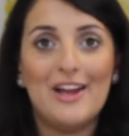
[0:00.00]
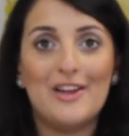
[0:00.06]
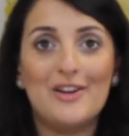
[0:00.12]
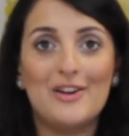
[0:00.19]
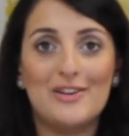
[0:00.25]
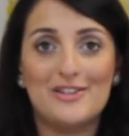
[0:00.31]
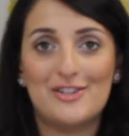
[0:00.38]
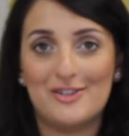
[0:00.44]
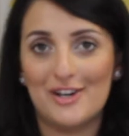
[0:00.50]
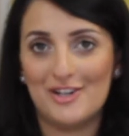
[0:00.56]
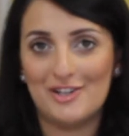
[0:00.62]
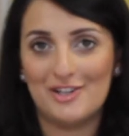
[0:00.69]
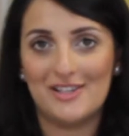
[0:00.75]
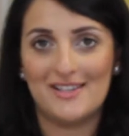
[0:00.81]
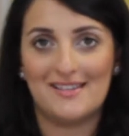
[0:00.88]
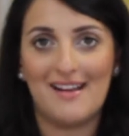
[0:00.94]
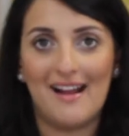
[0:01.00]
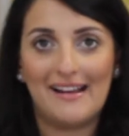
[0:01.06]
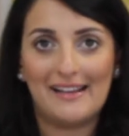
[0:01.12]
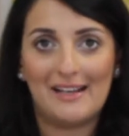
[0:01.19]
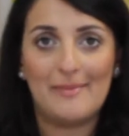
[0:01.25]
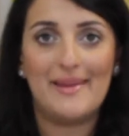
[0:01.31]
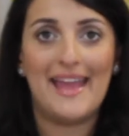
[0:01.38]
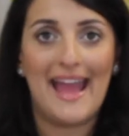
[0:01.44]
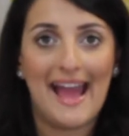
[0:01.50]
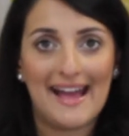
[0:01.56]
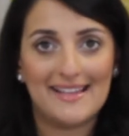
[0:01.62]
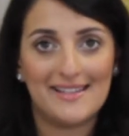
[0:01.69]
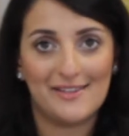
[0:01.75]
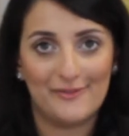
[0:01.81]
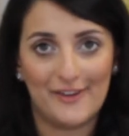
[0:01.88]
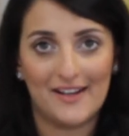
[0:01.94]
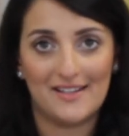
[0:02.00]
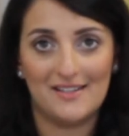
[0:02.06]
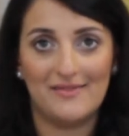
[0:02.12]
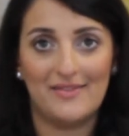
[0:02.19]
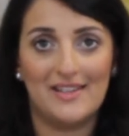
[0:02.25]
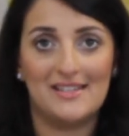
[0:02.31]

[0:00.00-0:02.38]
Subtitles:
your instruction is not going to be as effective